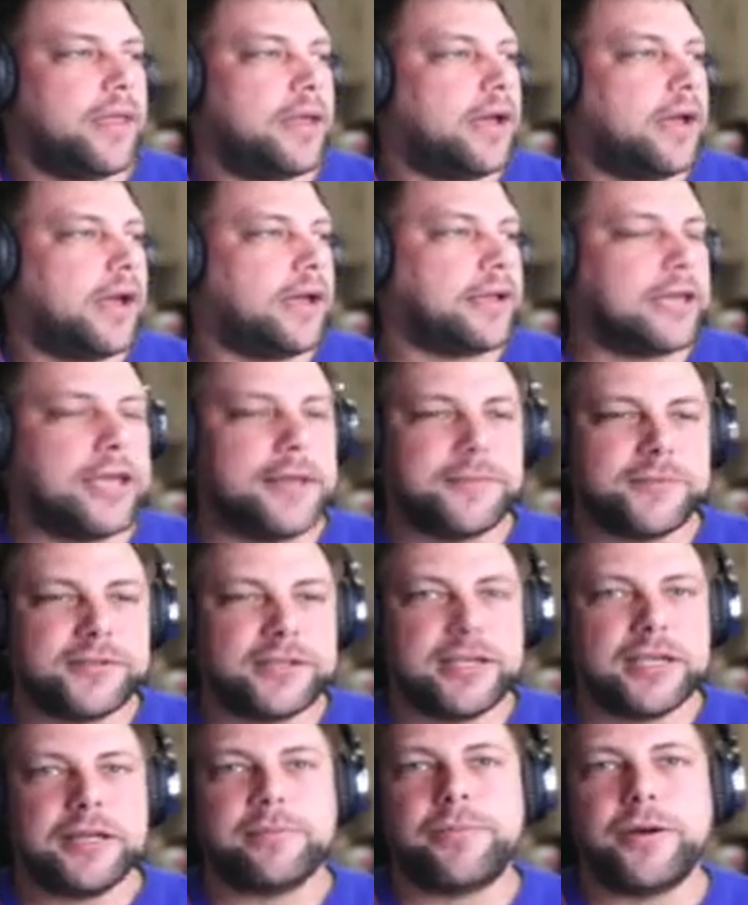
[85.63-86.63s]
I keep
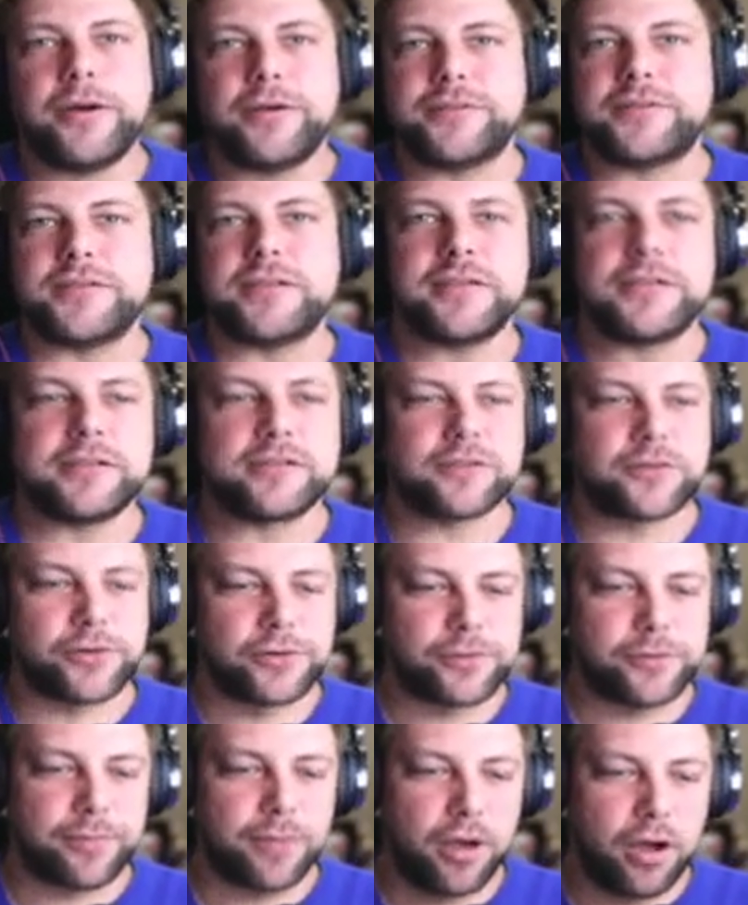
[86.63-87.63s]
seeing posts in this
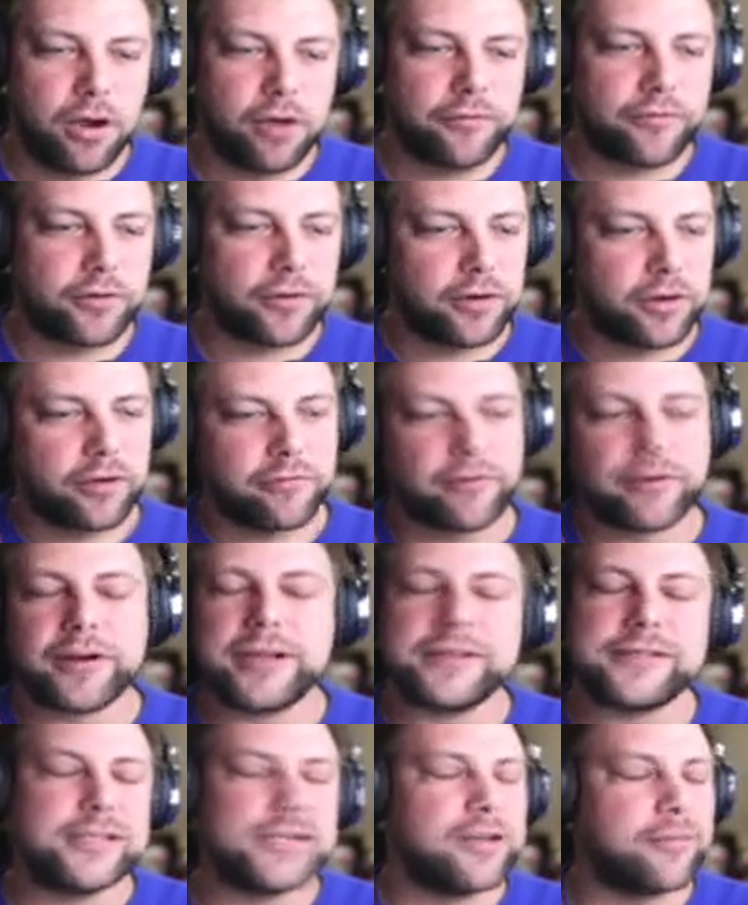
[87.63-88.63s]
group over and over, and
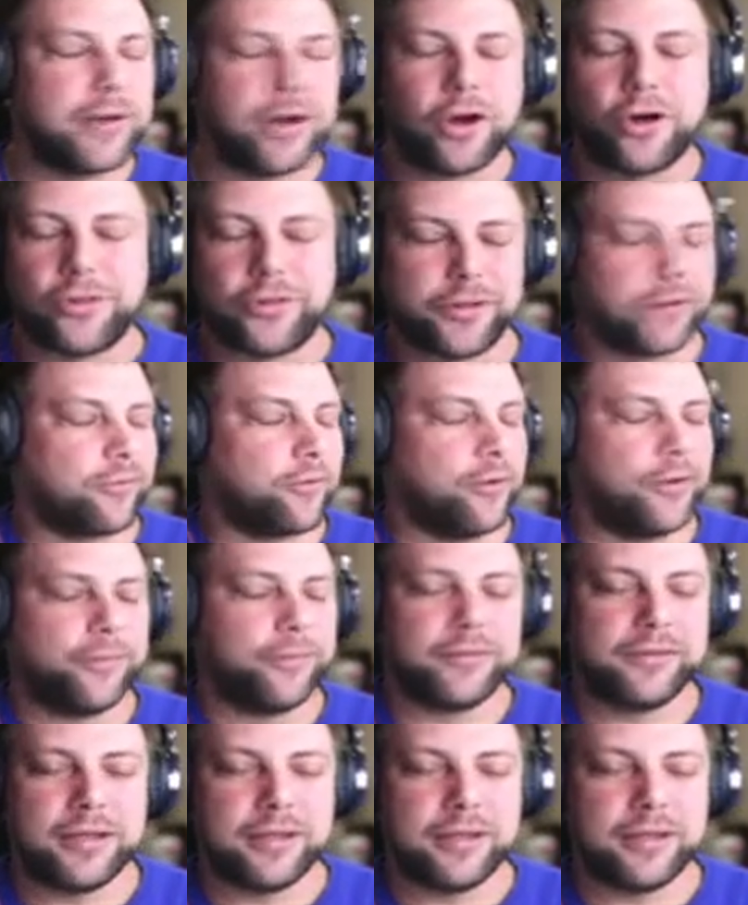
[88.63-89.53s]
I see them in all the groups.